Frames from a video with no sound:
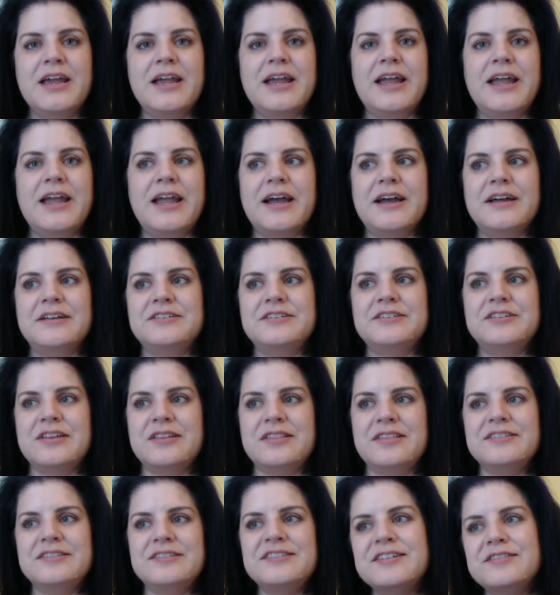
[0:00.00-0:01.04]
And
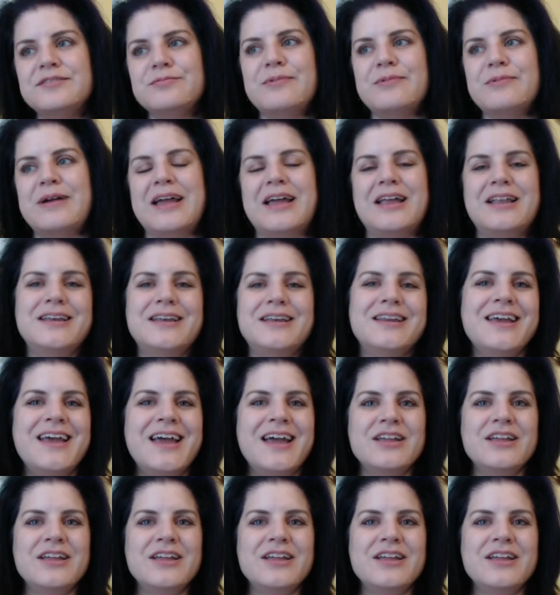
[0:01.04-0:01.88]
this is when